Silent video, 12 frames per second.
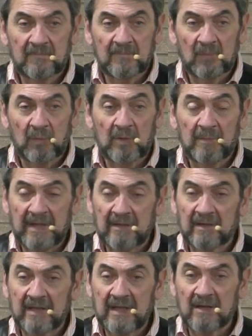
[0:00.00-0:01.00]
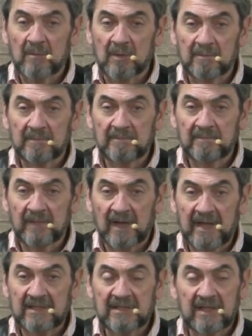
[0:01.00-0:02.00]
We'll be held accountable in the
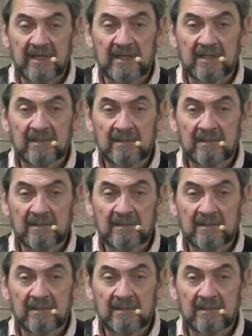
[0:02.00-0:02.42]
last day.